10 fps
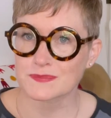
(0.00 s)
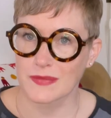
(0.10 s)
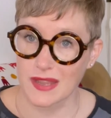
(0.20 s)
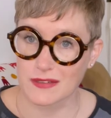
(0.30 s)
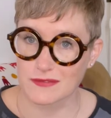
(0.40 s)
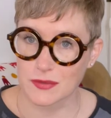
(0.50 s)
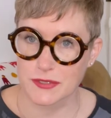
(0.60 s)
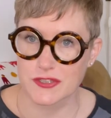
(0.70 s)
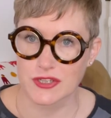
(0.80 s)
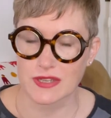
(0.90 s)

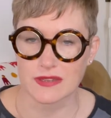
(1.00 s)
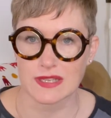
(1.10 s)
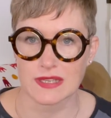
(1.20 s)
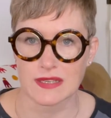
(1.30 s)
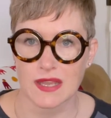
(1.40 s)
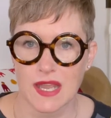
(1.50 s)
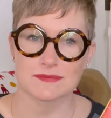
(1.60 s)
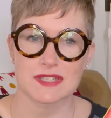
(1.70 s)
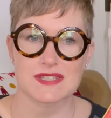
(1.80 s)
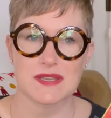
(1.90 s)
unfortunately.
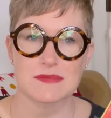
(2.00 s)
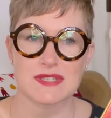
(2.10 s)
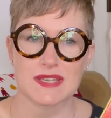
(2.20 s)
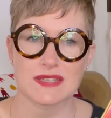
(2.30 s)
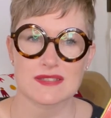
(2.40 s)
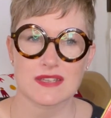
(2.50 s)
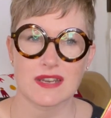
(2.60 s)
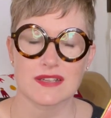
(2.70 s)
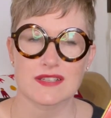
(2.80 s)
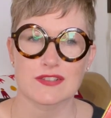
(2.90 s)
It seems like it's
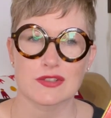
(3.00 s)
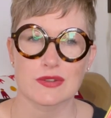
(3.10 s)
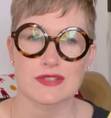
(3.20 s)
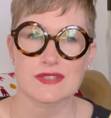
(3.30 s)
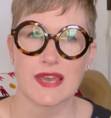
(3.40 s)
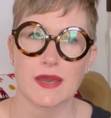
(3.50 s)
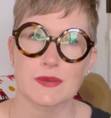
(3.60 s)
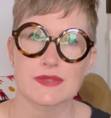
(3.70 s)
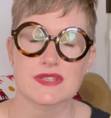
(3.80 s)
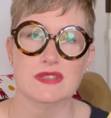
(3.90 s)
connected to this
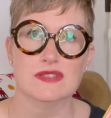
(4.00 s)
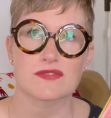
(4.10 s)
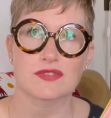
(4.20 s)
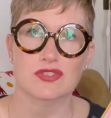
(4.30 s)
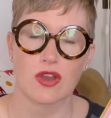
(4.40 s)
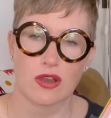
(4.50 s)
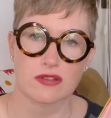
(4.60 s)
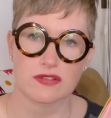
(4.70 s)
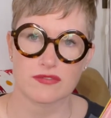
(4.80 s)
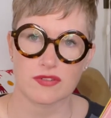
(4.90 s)
house and this
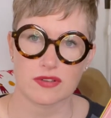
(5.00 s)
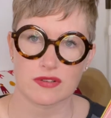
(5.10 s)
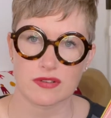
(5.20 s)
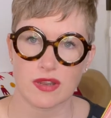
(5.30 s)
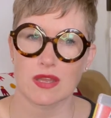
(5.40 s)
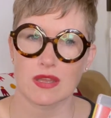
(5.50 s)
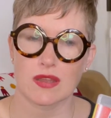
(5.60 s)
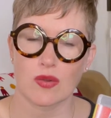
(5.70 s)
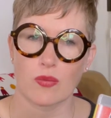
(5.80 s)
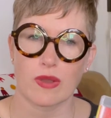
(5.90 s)
photographer.
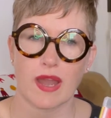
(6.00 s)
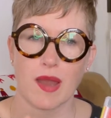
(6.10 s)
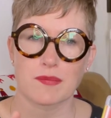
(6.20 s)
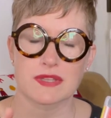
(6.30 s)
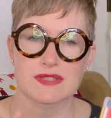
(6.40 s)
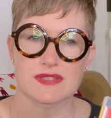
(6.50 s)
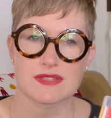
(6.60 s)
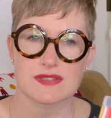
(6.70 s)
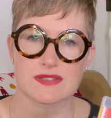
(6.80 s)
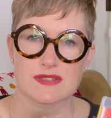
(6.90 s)
What happens
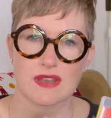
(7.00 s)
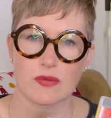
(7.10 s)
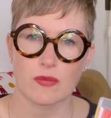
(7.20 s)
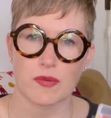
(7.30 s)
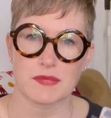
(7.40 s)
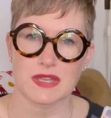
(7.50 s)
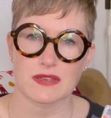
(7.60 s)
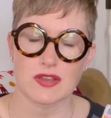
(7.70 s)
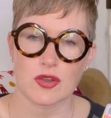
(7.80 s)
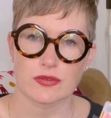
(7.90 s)
is a woman
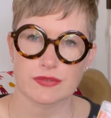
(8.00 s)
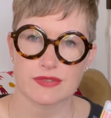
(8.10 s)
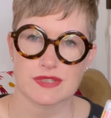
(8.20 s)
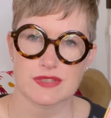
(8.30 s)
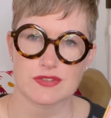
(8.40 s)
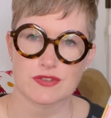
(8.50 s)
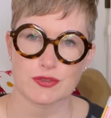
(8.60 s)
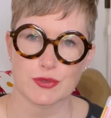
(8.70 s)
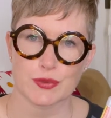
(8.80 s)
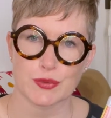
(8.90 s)
goes
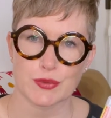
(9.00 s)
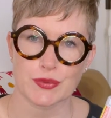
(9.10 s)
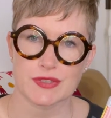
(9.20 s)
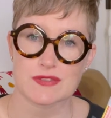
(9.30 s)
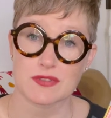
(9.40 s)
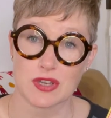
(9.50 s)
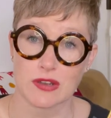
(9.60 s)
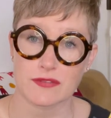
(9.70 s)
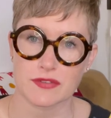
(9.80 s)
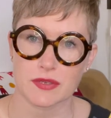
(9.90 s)
to this
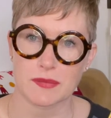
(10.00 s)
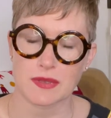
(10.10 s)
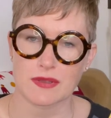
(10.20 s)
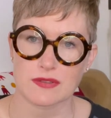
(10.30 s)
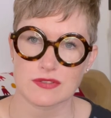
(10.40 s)
photographer to be